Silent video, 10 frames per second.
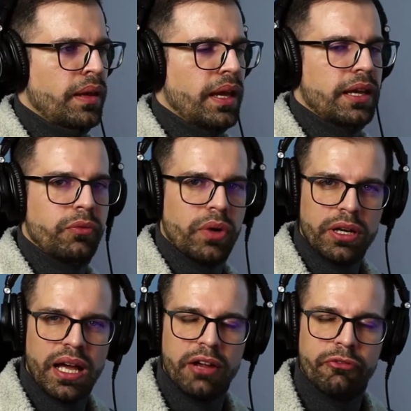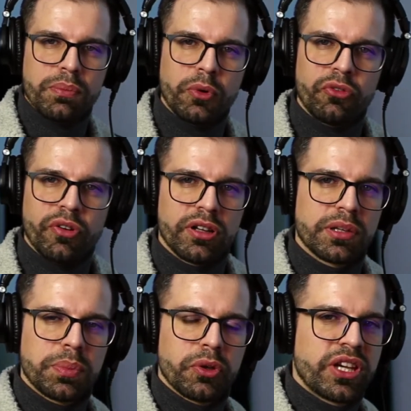And when I remove all the
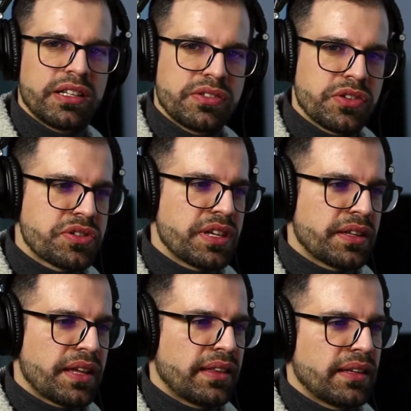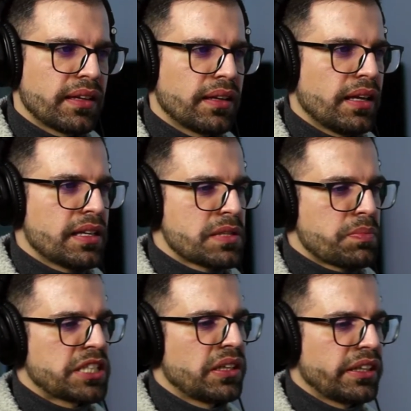plugins, you see that
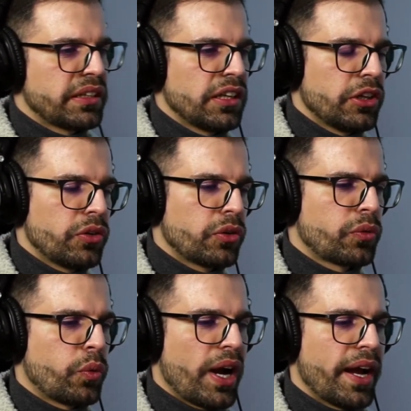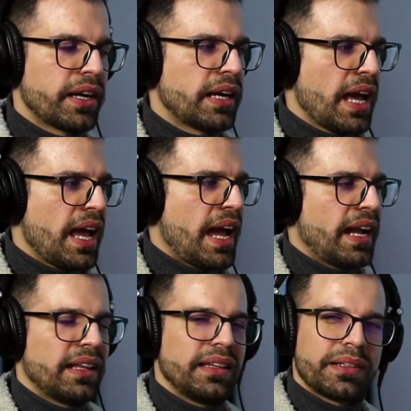especially the low choir had
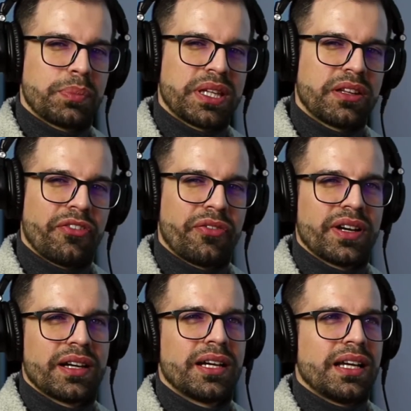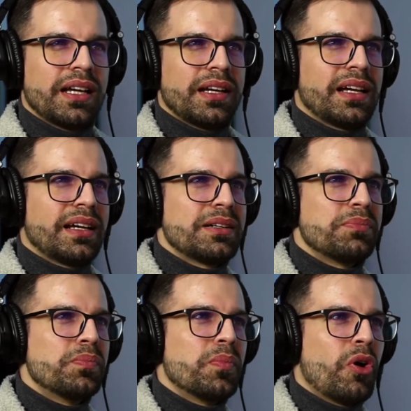a little bit of
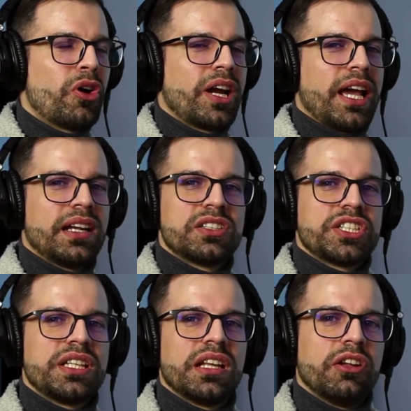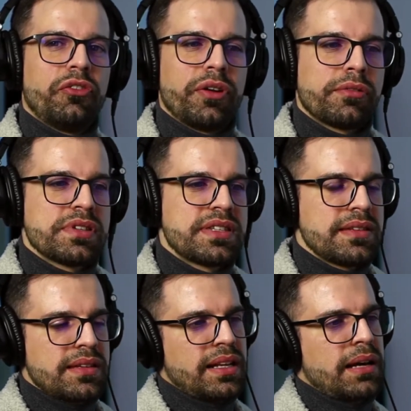more energy in the low
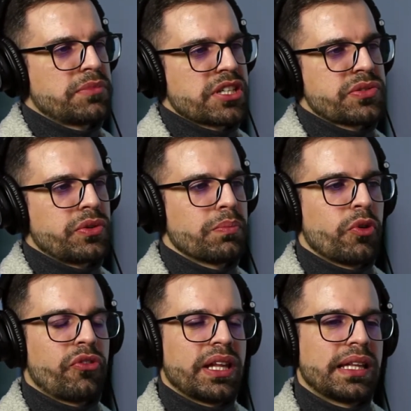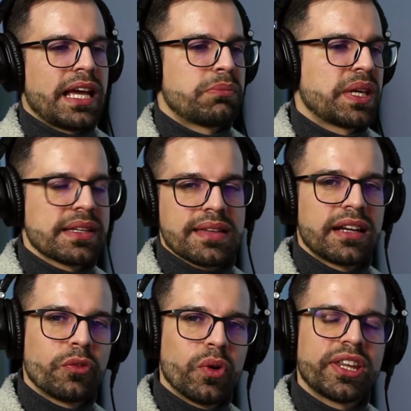frequencies, and I'm just removing that because I
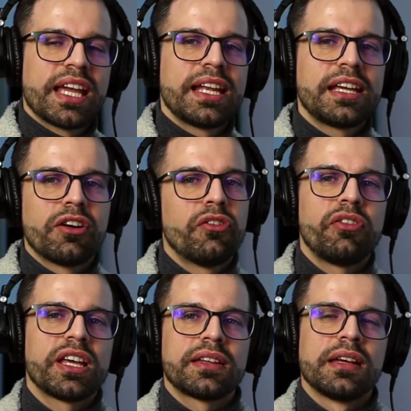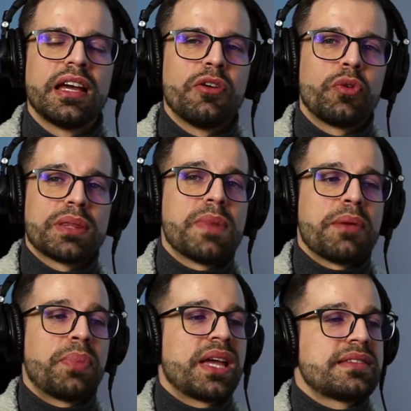don't want any conflict with my
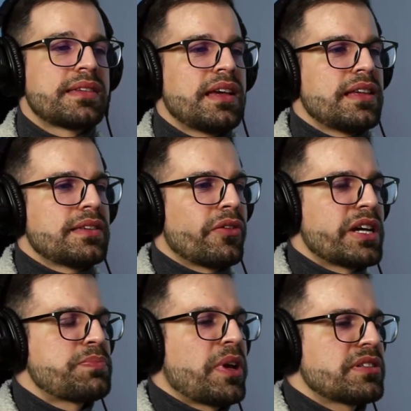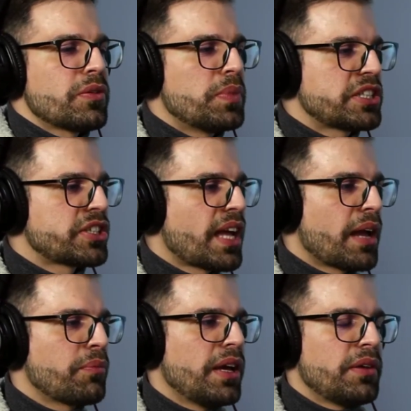bass. So I spend so much time